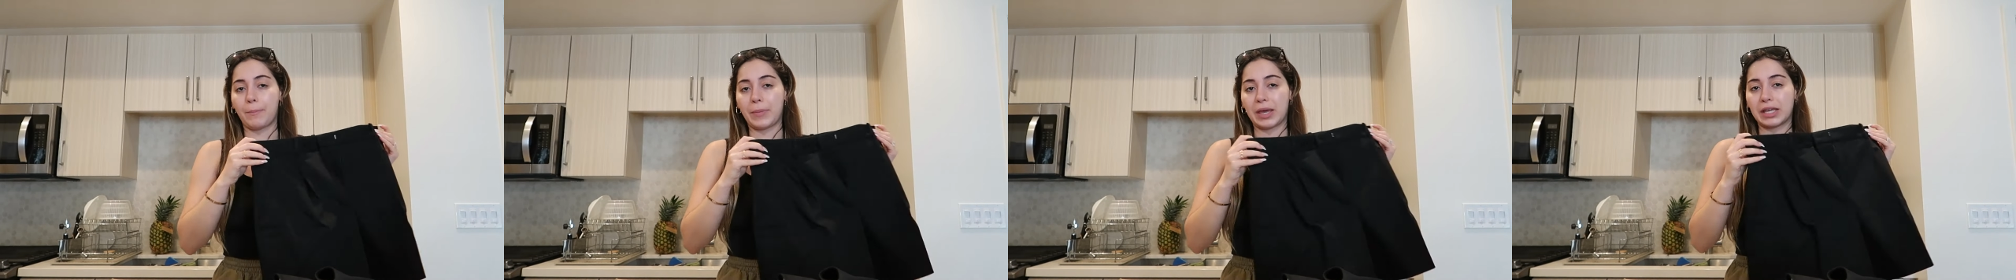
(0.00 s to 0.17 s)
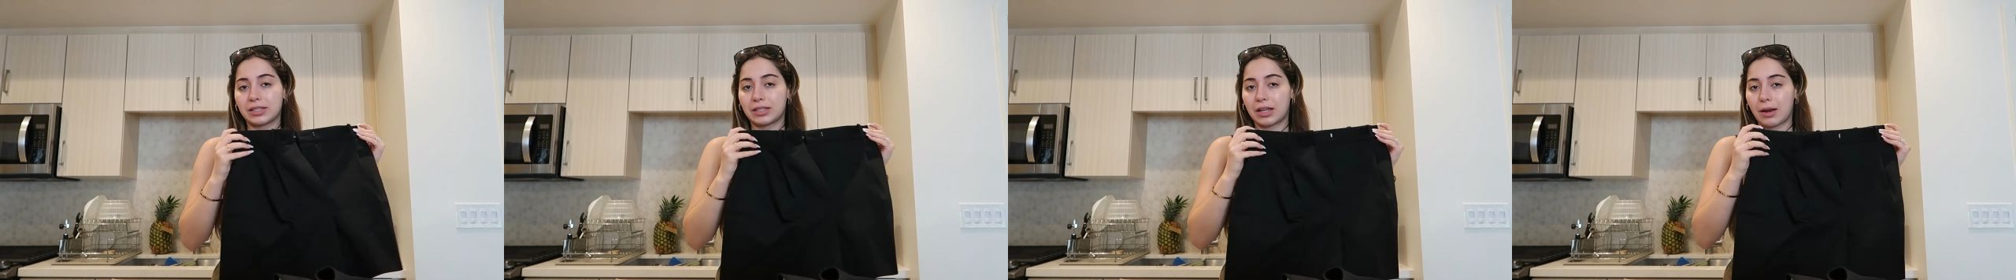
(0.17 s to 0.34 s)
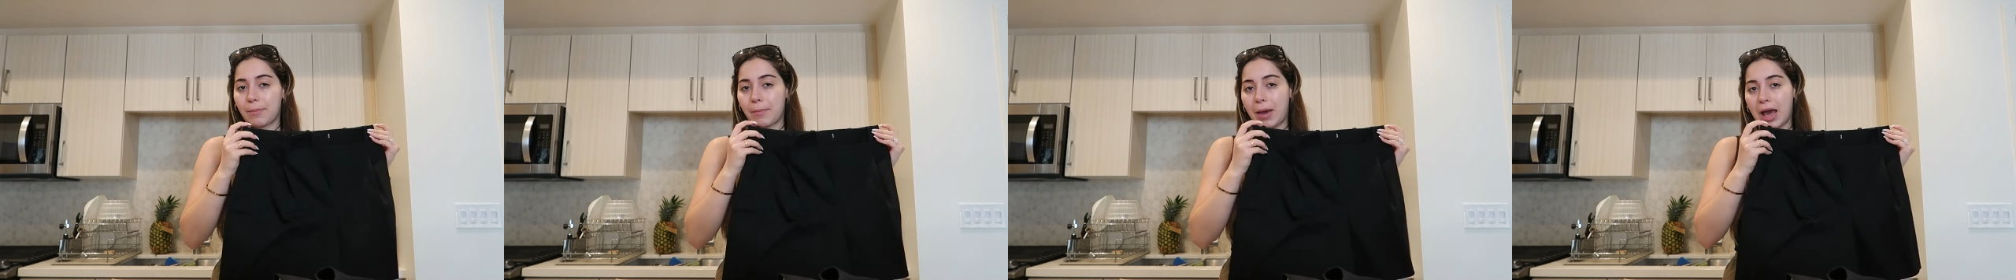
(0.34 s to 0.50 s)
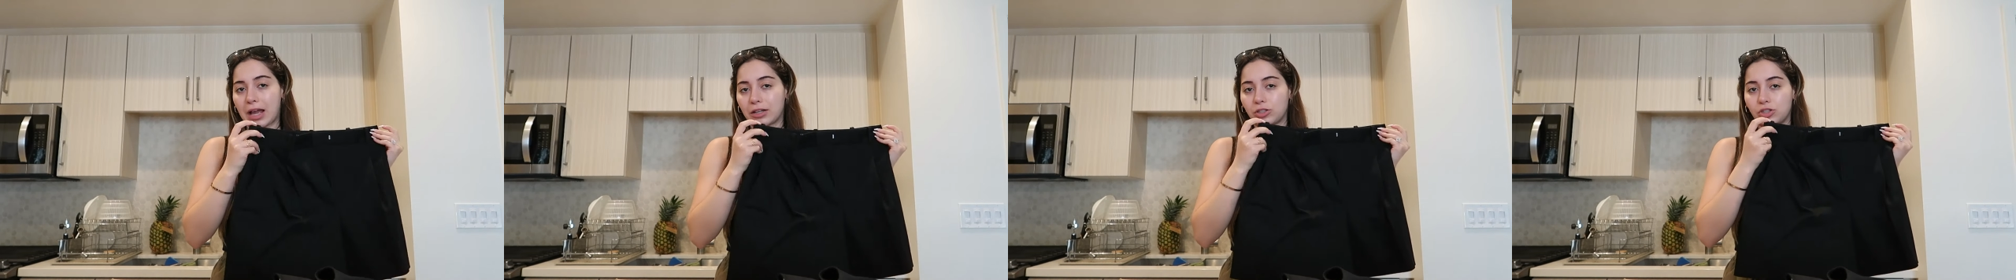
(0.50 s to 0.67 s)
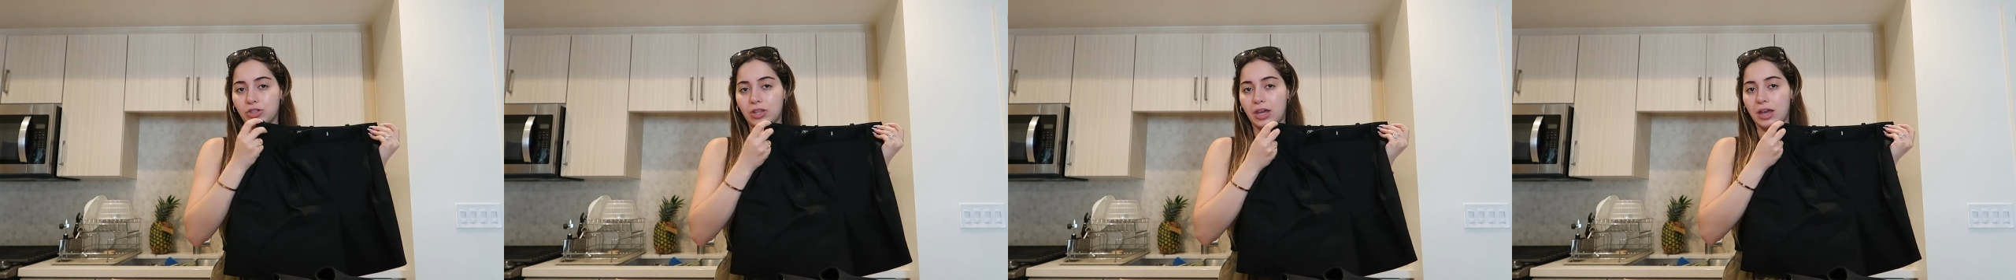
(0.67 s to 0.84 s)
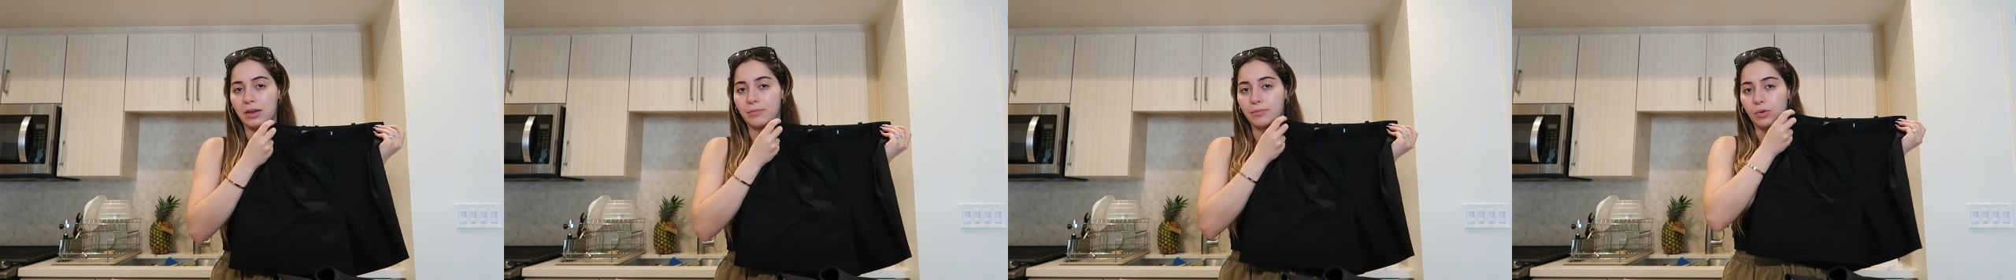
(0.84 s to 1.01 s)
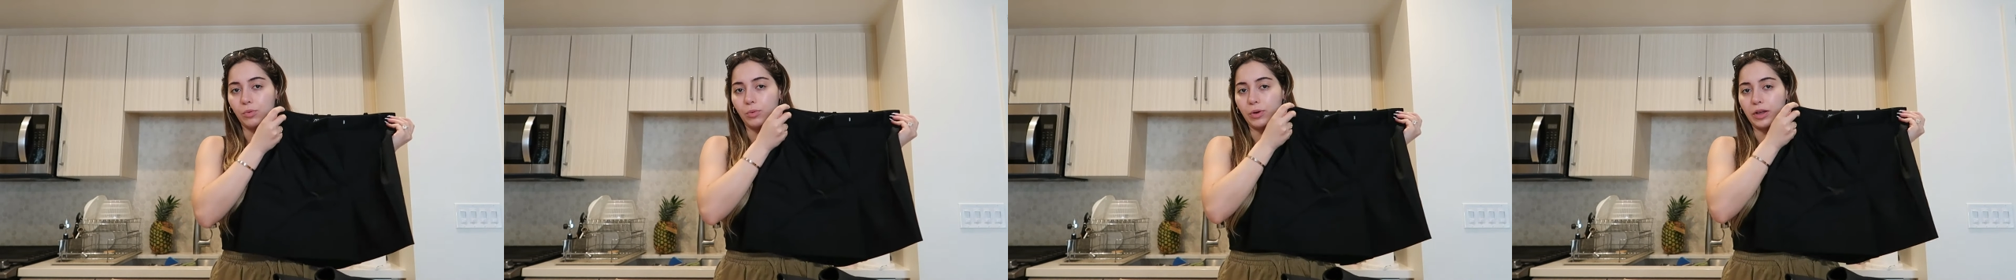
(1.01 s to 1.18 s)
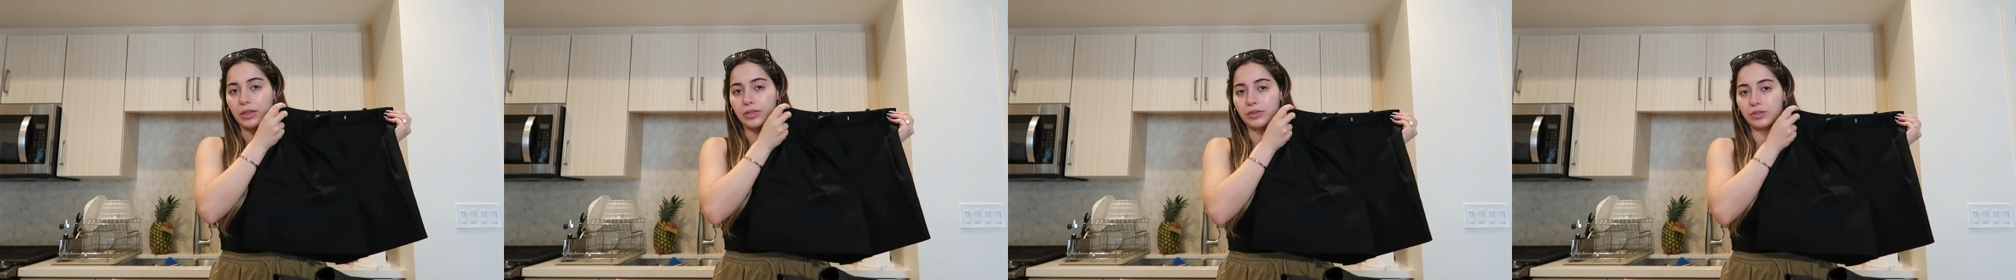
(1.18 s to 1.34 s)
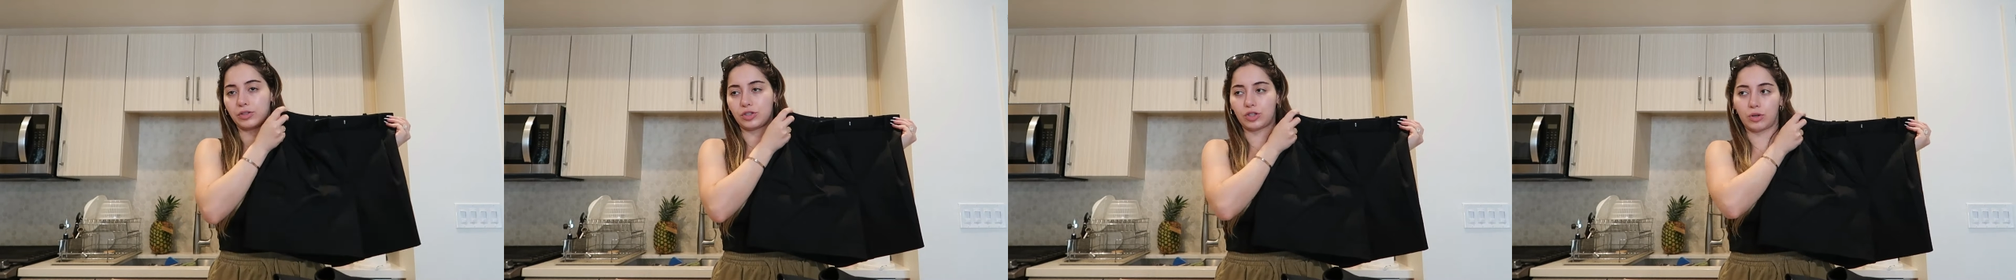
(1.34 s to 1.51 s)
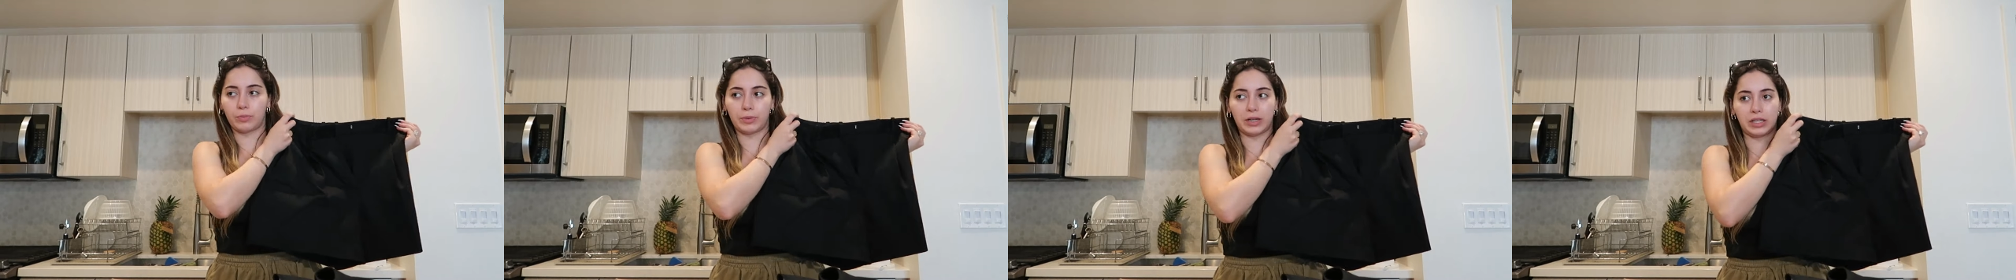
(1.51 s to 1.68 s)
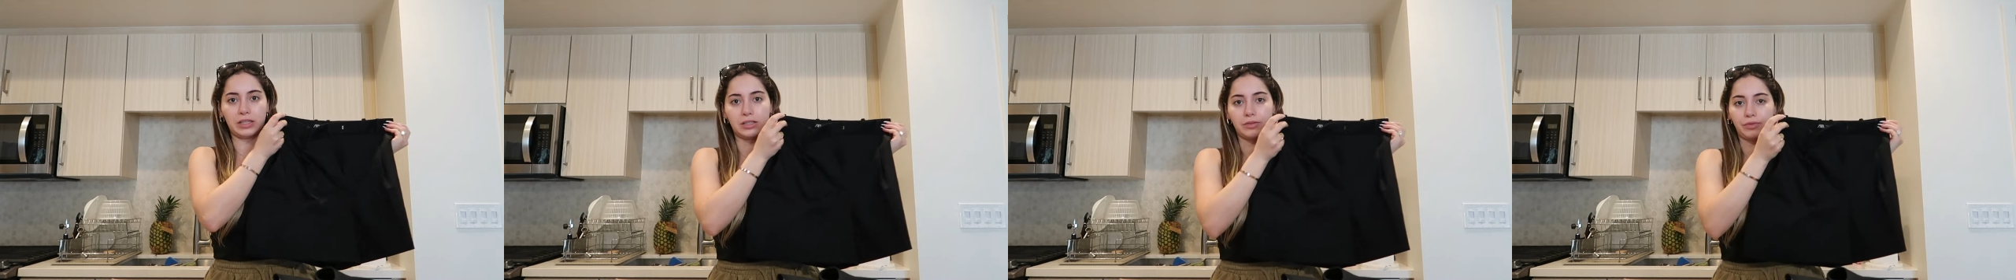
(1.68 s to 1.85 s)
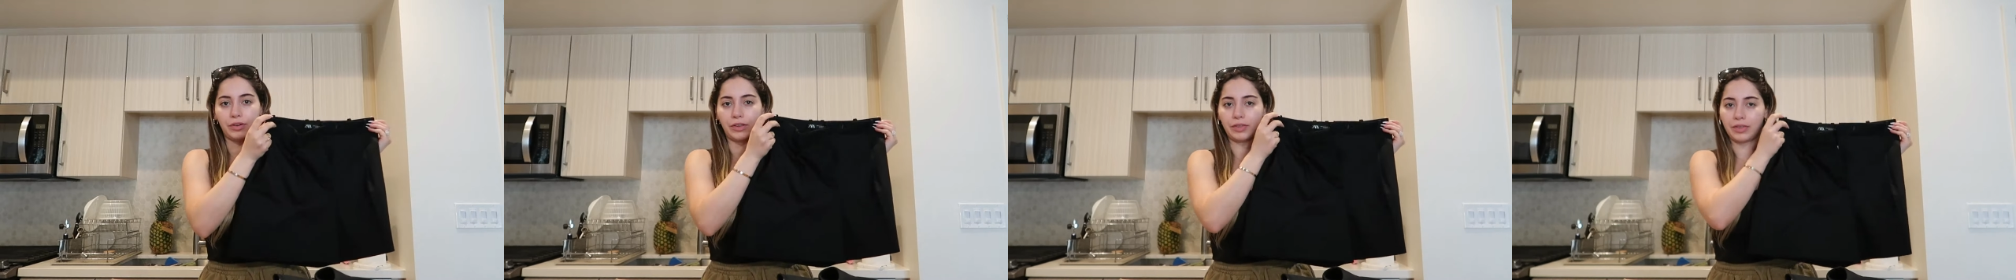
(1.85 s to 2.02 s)
mix and match them with so many
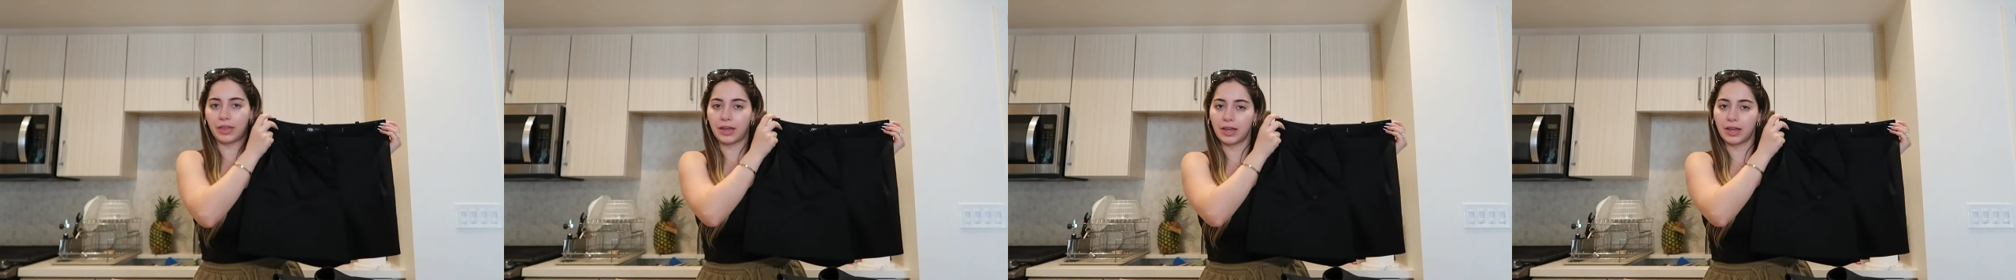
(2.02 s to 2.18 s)
different